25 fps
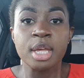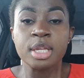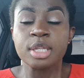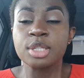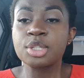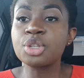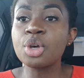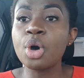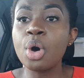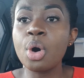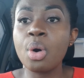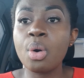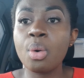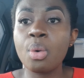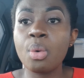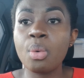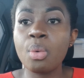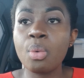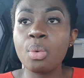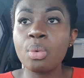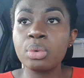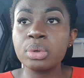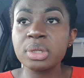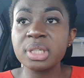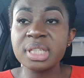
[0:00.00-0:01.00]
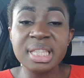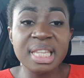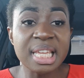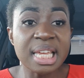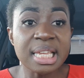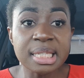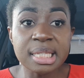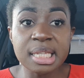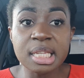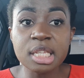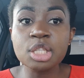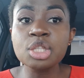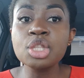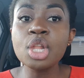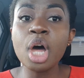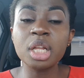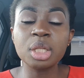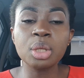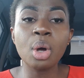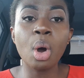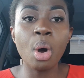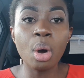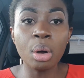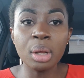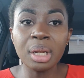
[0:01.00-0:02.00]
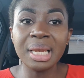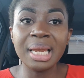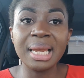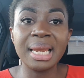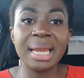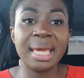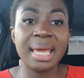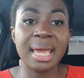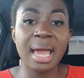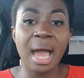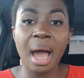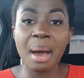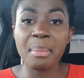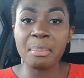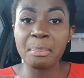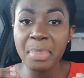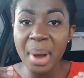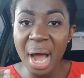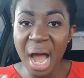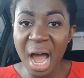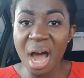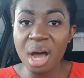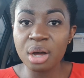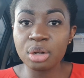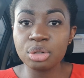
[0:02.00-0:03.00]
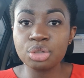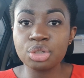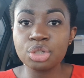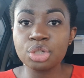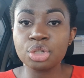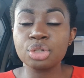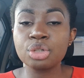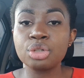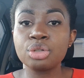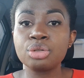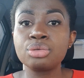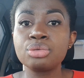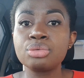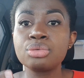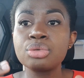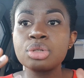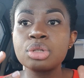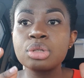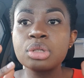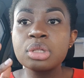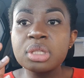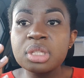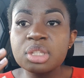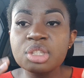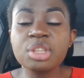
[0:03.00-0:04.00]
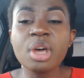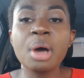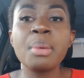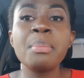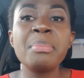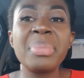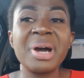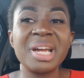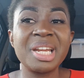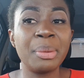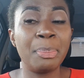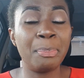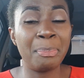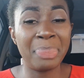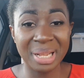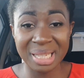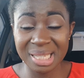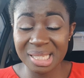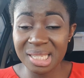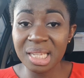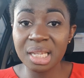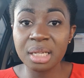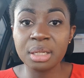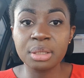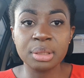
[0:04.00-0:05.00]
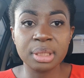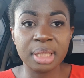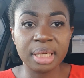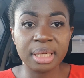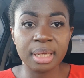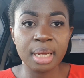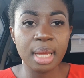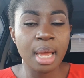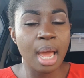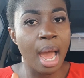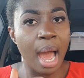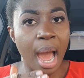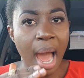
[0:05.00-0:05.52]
So this is not only about somebody particular.